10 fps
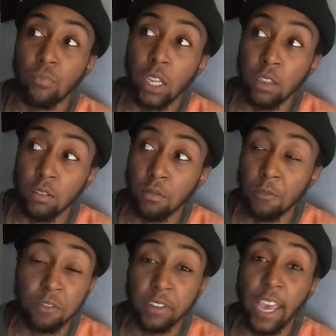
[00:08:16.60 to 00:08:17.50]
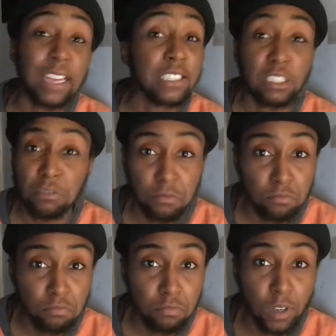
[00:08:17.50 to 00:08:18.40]
in
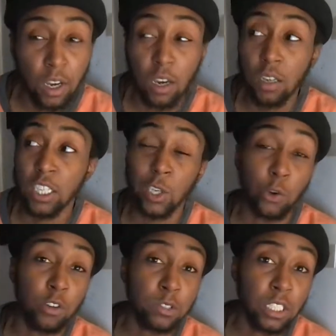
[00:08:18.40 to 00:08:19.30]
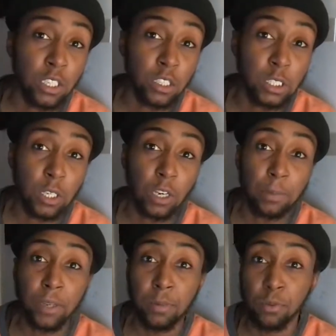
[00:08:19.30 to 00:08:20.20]
fanaticism, uh, in loyalty. You know,
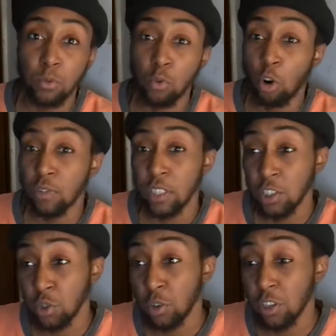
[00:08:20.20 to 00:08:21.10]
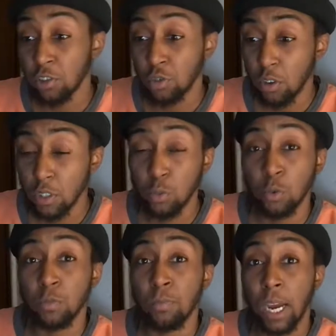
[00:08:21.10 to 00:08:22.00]
like people who often enjoy their trucks
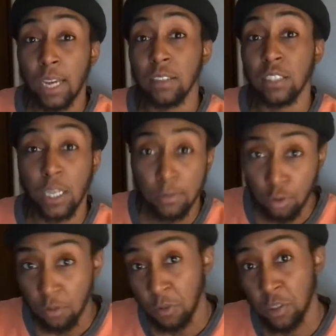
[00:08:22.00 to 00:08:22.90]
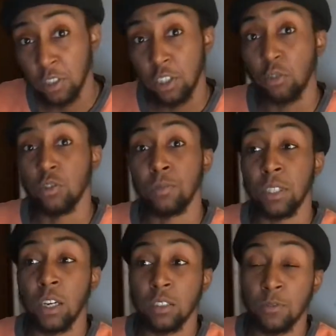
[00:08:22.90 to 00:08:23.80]
will buy the same truck for their children
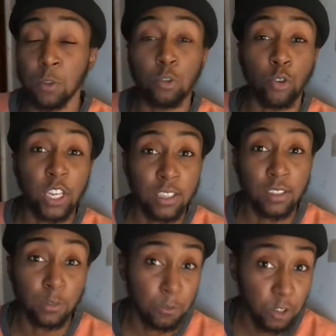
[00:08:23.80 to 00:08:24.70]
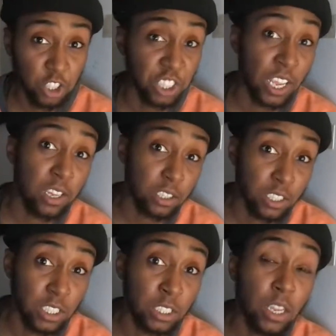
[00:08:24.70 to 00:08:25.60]
because of the greatness of the
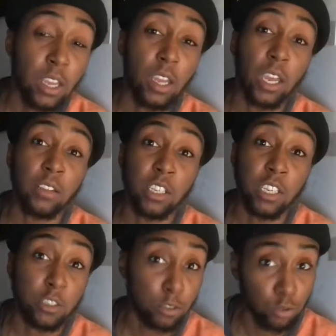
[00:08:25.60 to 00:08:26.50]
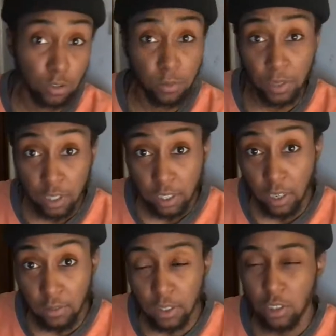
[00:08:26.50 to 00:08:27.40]
functionality and the indestructibility
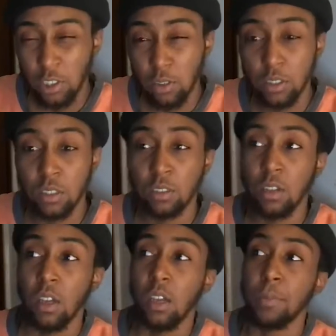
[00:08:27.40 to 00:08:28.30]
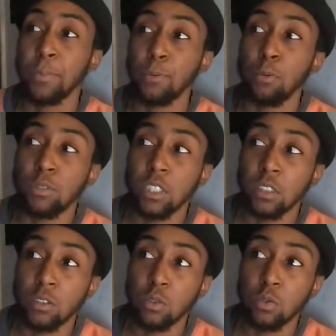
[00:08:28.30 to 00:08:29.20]
of it. You know, so people who
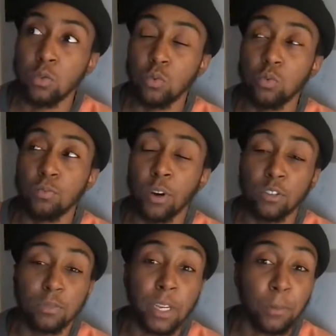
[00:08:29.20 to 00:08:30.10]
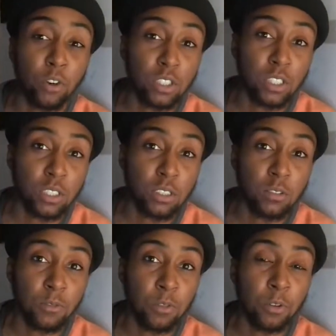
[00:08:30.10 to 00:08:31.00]
tend to pur- make
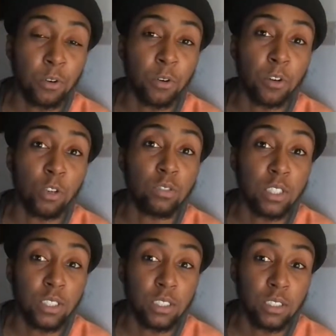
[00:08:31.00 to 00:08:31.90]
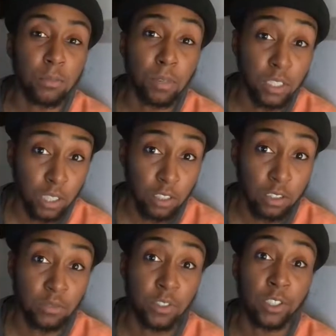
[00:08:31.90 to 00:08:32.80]
purchases for utility, please like
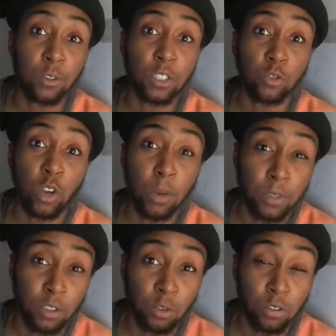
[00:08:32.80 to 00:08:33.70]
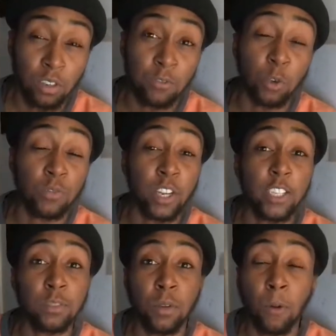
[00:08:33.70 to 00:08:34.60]
this video, subscribe, hit the not-
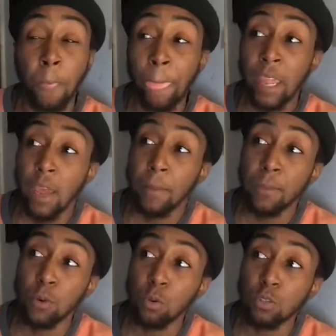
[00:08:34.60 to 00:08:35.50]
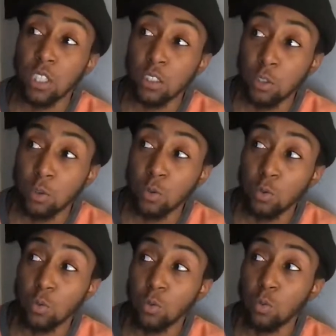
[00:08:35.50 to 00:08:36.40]
notification bell. People who tend
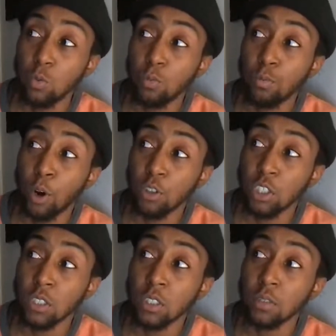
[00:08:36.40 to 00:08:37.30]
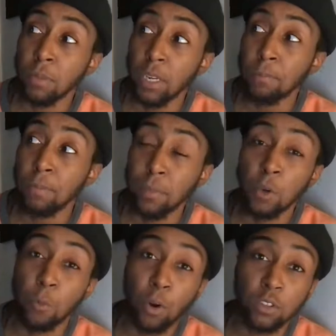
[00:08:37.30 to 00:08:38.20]
to purchase, make big
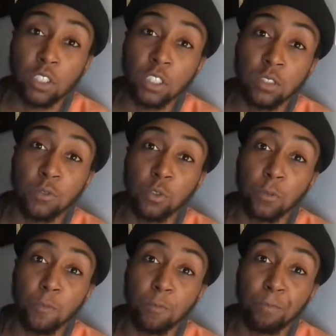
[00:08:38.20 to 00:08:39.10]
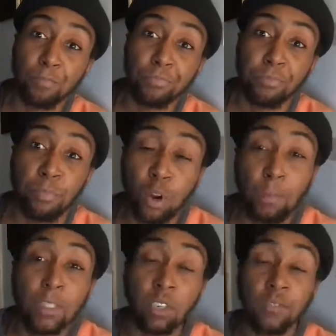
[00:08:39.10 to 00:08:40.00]
bill purchases for the
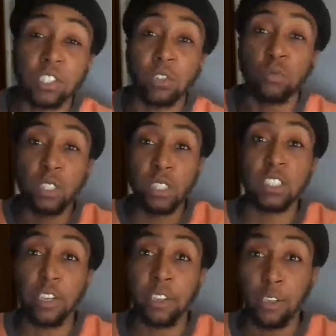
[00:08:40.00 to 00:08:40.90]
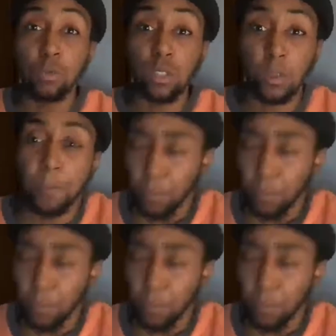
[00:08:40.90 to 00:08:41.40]
promise of its utility and use